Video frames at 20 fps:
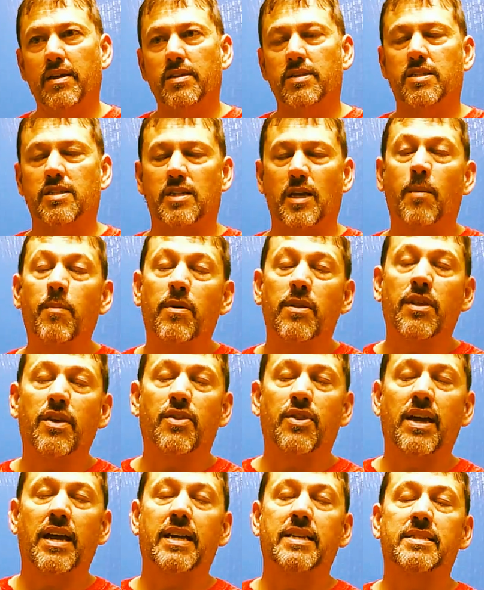Some of
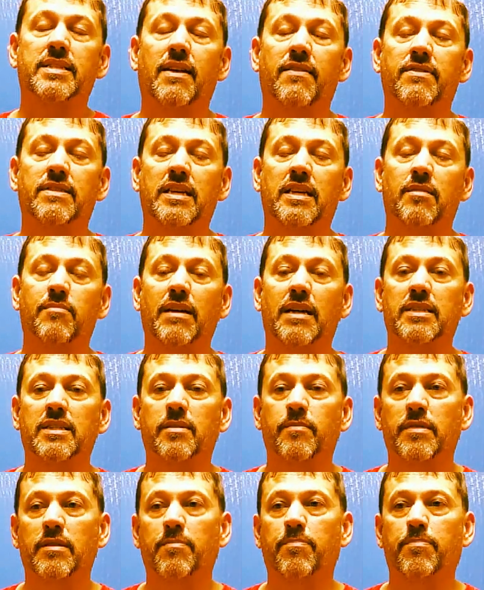the things I've seen about
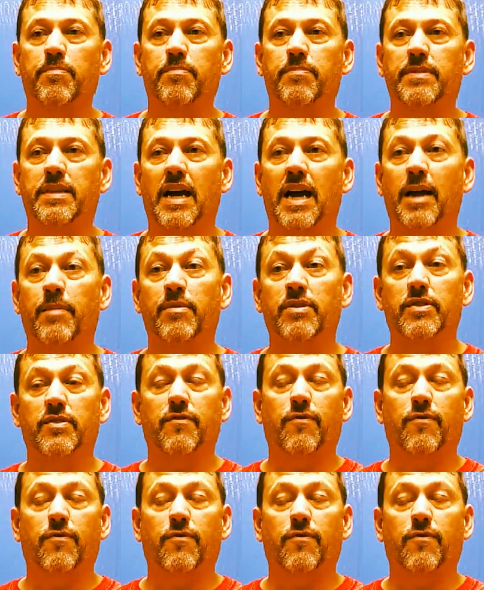some of the diamonds